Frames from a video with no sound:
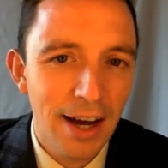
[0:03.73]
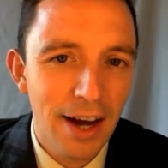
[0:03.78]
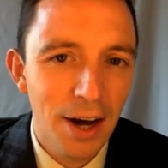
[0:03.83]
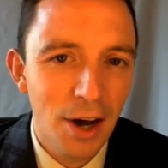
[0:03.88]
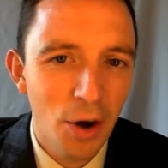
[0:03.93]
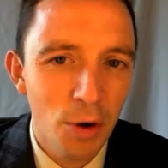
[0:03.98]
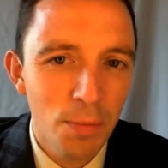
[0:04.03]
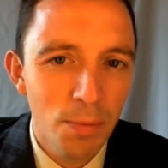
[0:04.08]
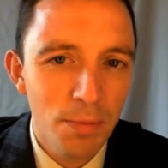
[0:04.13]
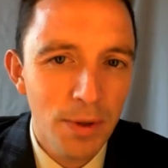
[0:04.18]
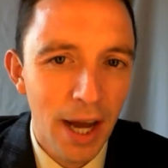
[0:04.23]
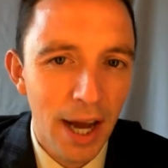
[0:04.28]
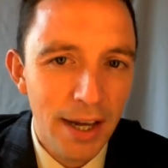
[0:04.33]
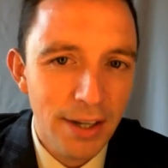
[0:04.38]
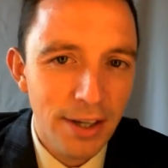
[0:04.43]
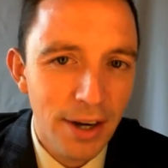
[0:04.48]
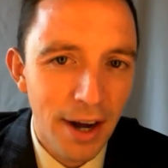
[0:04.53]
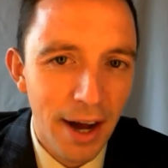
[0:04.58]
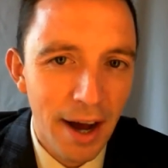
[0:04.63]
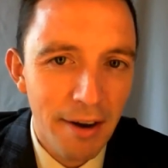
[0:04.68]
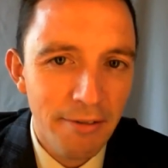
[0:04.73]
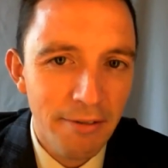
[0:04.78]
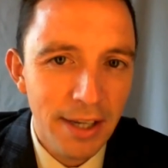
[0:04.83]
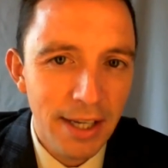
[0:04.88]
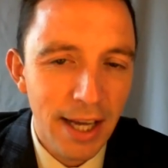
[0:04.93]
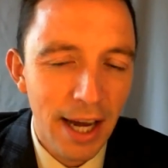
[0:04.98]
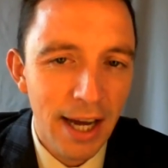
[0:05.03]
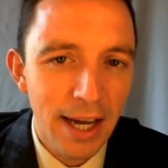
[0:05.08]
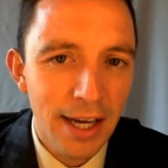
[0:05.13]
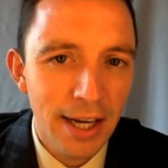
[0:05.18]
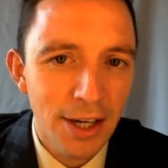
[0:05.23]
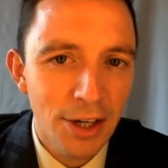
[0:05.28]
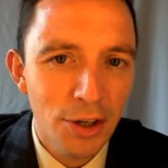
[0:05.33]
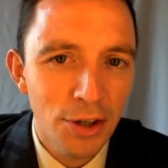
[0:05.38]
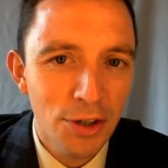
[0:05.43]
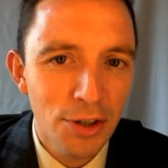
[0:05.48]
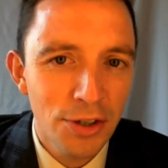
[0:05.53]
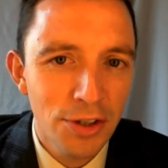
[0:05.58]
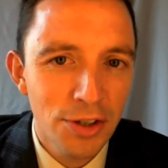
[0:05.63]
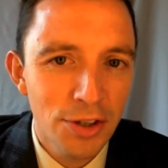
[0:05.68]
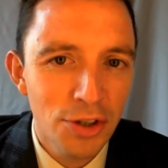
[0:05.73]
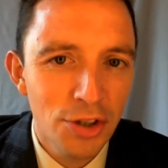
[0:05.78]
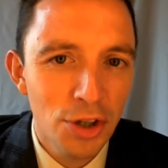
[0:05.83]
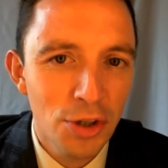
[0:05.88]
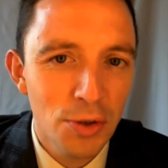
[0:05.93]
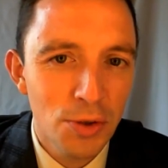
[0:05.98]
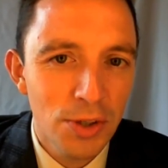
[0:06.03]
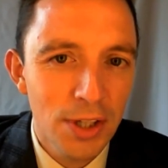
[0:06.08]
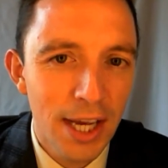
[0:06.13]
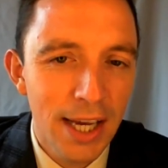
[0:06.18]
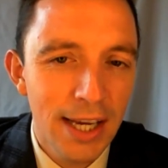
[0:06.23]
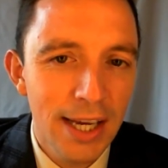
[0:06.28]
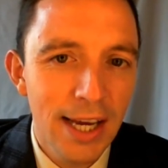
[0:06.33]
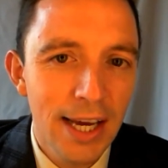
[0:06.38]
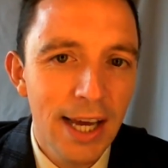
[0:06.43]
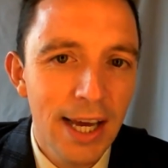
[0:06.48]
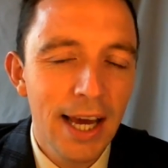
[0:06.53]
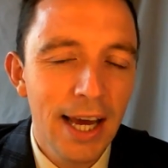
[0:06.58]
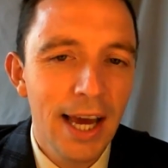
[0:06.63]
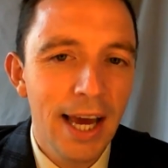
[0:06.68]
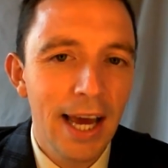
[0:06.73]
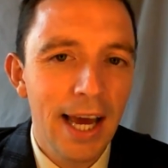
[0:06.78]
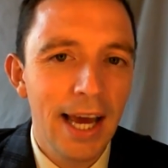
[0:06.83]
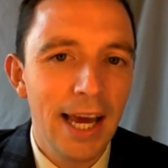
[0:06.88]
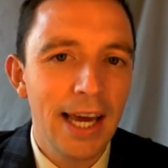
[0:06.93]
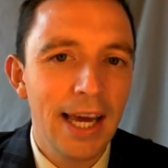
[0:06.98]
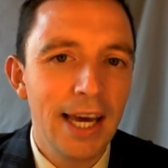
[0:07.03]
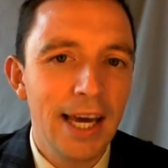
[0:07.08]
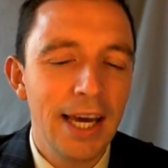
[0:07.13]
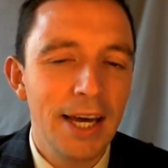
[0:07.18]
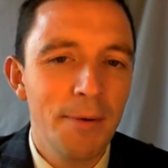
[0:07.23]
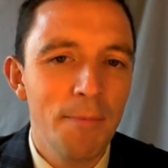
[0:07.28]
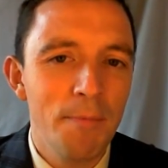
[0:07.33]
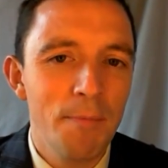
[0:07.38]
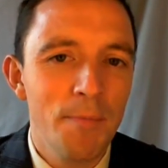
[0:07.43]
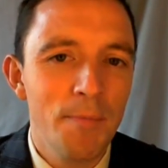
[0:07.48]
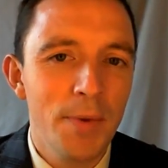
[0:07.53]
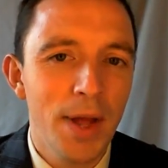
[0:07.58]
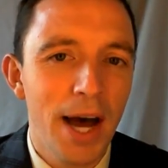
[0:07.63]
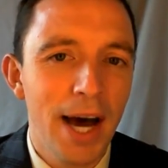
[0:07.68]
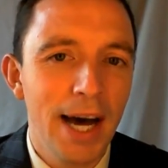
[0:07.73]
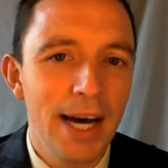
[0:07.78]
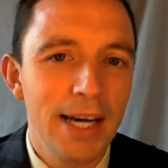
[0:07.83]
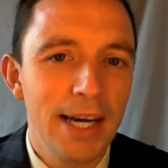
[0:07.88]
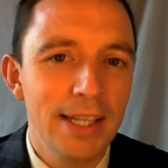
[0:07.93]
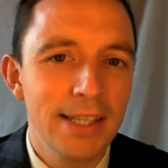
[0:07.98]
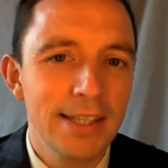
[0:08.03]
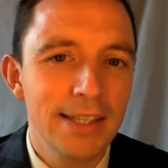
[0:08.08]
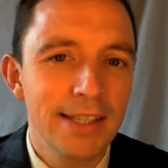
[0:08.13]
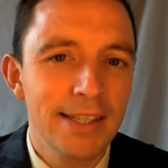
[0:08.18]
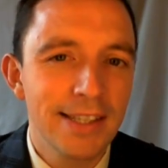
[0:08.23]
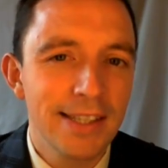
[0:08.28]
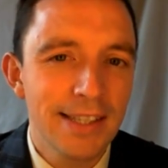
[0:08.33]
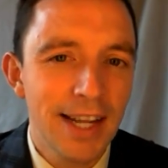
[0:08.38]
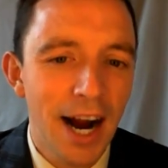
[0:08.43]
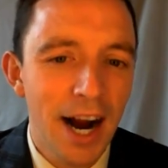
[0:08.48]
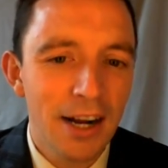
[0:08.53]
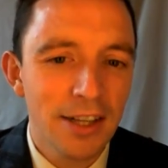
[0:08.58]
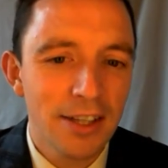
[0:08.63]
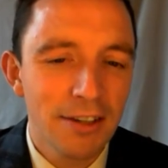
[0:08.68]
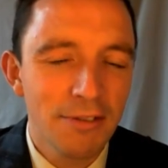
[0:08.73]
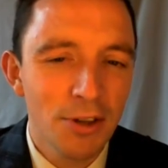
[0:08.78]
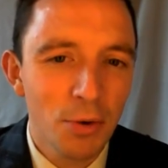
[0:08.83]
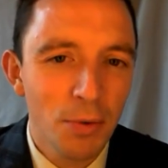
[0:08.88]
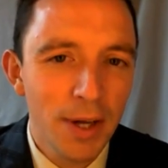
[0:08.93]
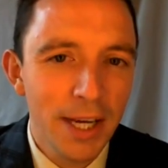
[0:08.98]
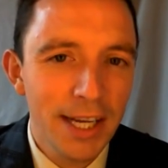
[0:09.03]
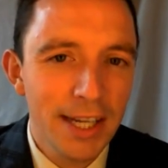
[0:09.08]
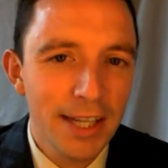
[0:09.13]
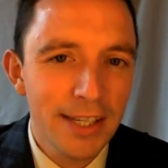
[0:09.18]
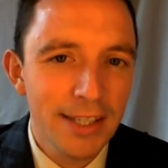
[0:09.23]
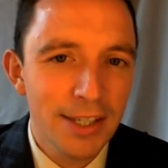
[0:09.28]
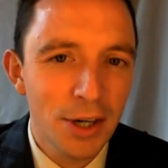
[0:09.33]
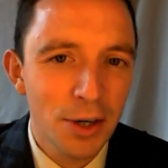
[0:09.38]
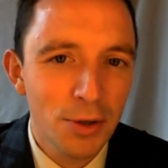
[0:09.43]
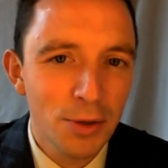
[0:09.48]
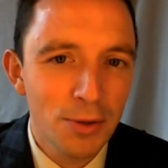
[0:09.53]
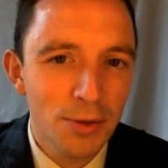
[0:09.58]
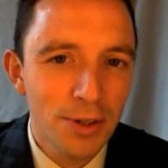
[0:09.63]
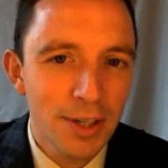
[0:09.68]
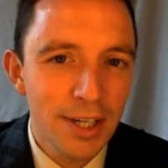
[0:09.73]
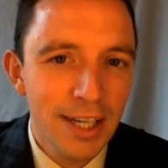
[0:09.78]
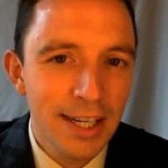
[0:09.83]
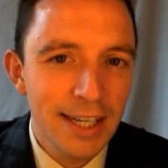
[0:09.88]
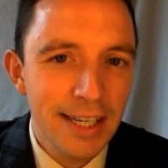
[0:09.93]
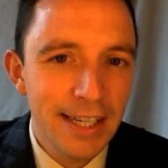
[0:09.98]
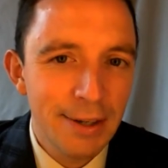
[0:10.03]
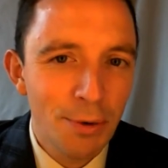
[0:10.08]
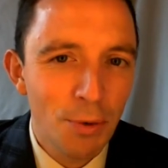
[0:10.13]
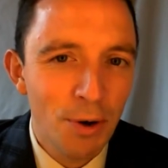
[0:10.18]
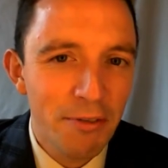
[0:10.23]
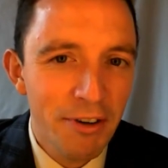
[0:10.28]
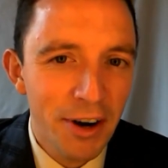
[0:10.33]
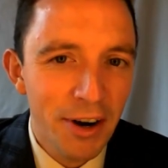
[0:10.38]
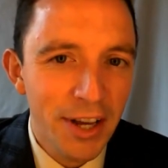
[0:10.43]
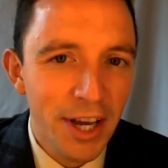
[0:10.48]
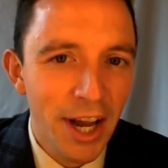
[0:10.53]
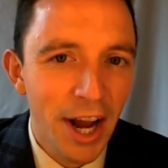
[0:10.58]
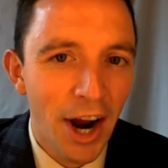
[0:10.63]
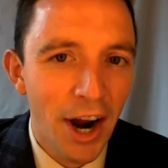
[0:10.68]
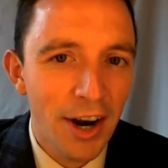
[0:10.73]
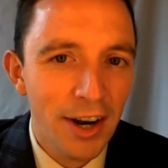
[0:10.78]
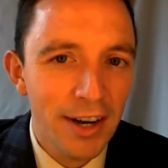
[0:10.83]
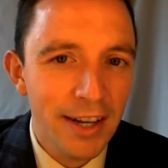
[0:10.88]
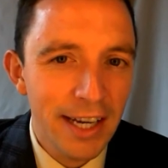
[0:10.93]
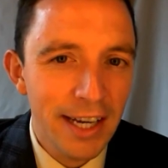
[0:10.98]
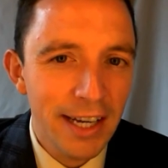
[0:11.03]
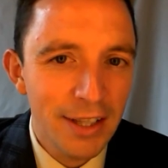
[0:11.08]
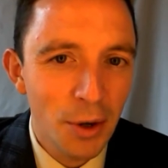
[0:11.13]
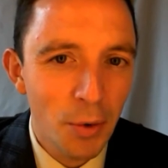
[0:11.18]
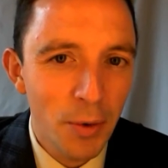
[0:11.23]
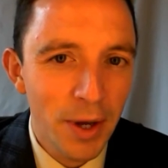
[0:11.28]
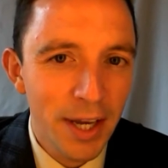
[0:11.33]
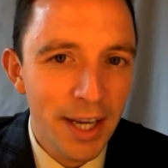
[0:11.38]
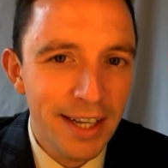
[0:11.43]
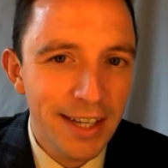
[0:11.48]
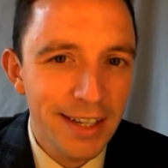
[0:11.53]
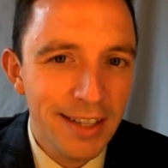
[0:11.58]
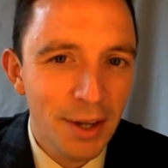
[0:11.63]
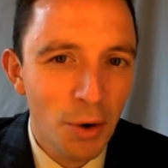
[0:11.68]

I hope that you're having a good Tuesday um, and the start of the week so we're very early in the week.